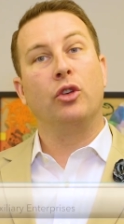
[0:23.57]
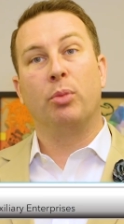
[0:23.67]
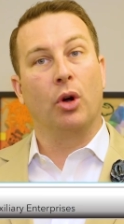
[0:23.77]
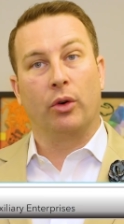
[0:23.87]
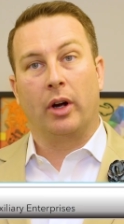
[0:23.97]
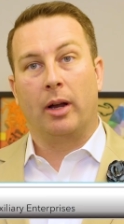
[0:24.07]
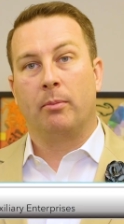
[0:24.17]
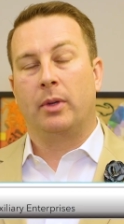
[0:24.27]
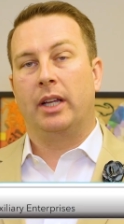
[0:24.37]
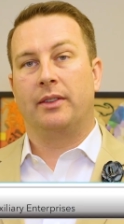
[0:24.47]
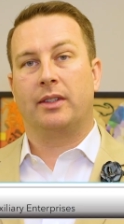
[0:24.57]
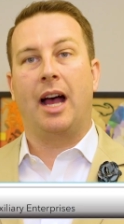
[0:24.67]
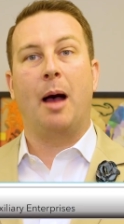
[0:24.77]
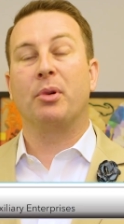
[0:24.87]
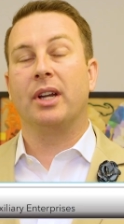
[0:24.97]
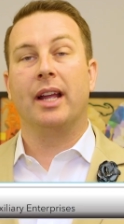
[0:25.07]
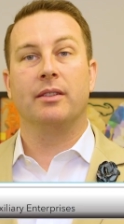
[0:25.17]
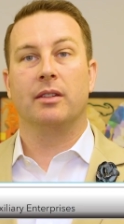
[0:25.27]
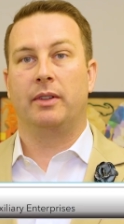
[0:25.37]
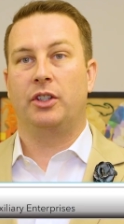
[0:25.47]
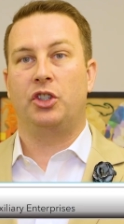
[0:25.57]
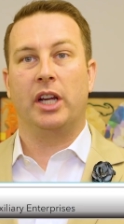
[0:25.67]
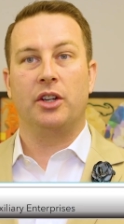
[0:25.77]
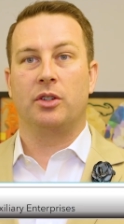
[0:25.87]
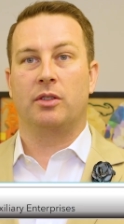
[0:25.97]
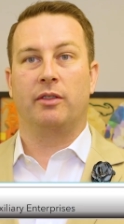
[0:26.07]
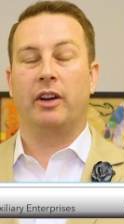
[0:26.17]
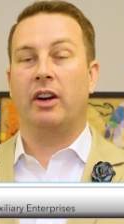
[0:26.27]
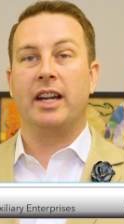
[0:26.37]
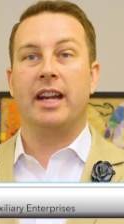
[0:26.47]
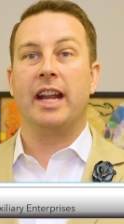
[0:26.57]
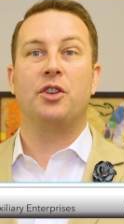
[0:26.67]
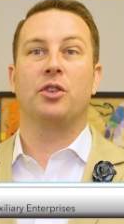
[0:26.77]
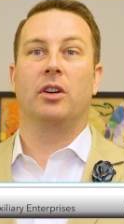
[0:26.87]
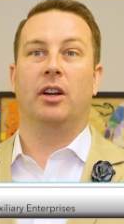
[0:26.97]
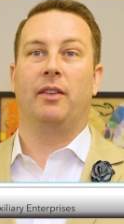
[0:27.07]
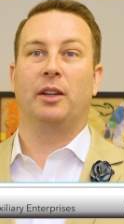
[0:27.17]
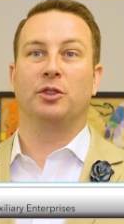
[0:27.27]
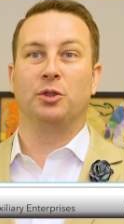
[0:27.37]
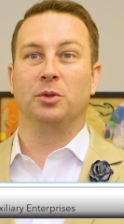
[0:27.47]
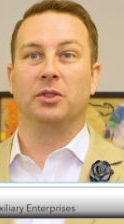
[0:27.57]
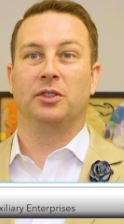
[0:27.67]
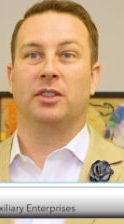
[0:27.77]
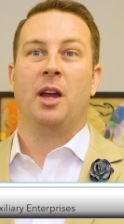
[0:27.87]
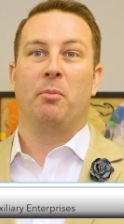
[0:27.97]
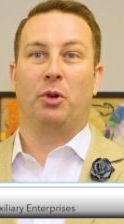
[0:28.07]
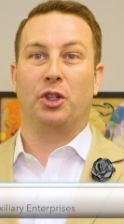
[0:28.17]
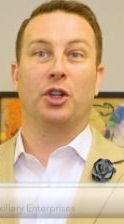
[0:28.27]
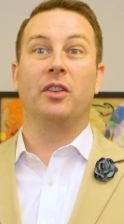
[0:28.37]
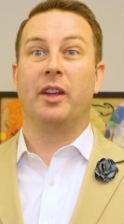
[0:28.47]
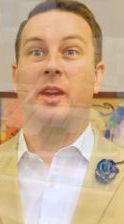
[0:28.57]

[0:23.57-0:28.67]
new program. It's comprehensive. It changes the very nature of how students procure